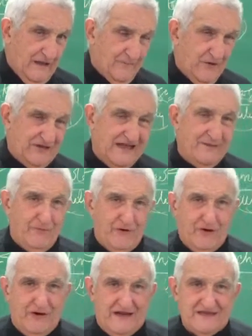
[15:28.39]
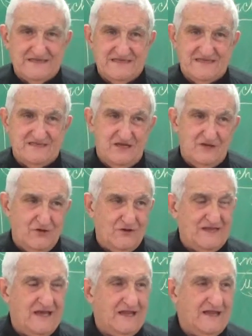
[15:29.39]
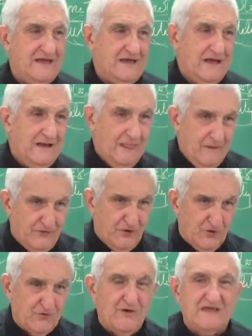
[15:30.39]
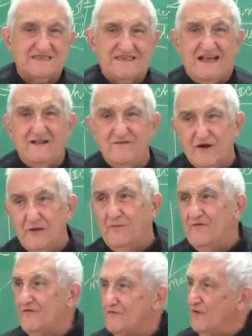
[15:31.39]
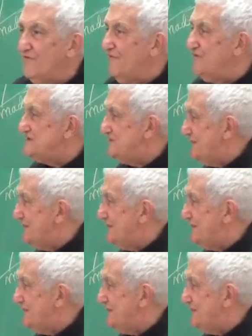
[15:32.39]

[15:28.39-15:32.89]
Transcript: But that progress is not totally pure. We start from the first